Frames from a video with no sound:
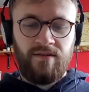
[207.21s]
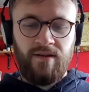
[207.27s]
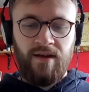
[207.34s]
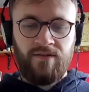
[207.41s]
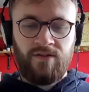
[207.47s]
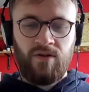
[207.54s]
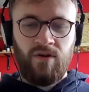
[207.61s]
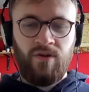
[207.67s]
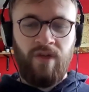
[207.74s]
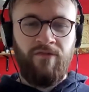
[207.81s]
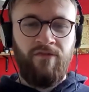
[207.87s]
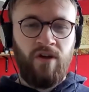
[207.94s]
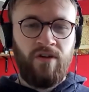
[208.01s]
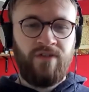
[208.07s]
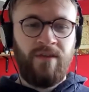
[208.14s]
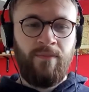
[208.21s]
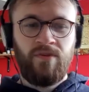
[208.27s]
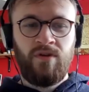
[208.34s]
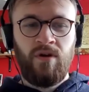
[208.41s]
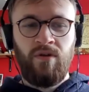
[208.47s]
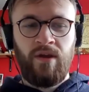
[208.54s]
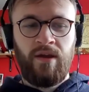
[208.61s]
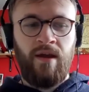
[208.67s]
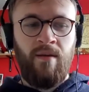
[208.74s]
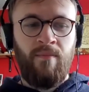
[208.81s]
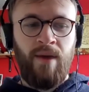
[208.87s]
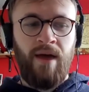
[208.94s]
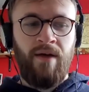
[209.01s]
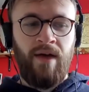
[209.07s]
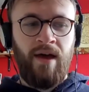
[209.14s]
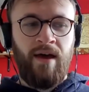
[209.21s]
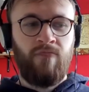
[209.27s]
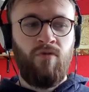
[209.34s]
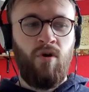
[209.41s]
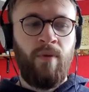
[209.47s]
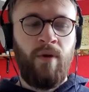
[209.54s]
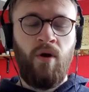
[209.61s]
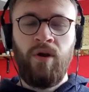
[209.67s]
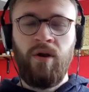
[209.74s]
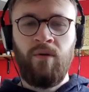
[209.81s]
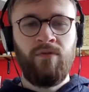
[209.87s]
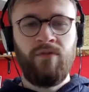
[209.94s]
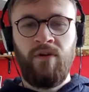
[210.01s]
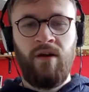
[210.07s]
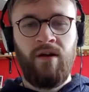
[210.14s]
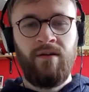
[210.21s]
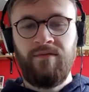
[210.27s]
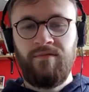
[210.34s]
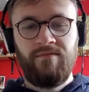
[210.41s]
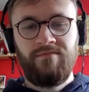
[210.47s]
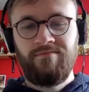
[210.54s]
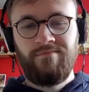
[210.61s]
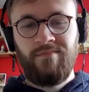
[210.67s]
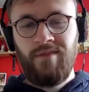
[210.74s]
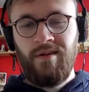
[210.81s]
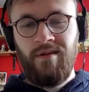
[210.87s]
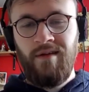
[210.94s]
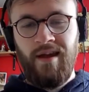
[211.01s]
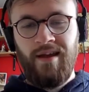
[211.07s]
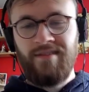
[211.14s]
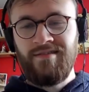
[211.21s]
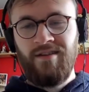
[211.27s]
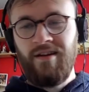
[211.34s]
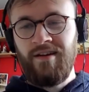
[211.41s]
good. That first episode they came back that had Robbie on it was like, it's like